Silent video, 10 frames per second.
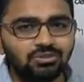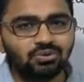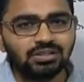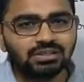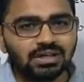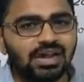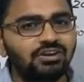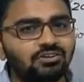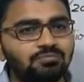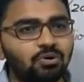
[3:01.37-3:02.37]
in knowing the
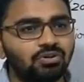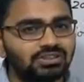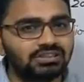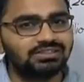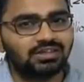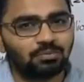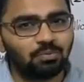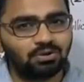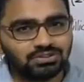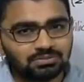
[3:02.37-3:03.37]
kind of projects that
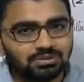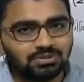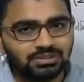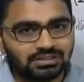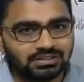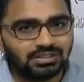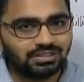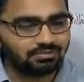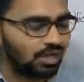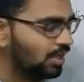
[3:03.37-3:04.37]
are possible with
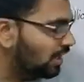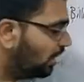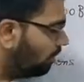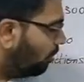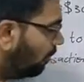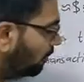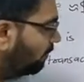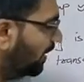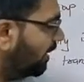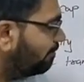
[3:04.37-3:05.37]
Ethereum, a lot
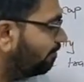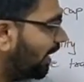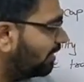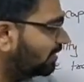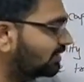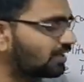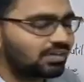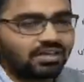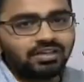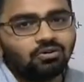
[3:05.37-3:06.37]
of live pilots are
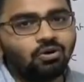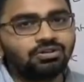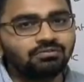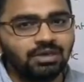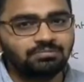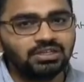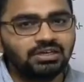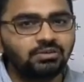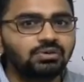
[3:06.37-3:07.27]
running on the website.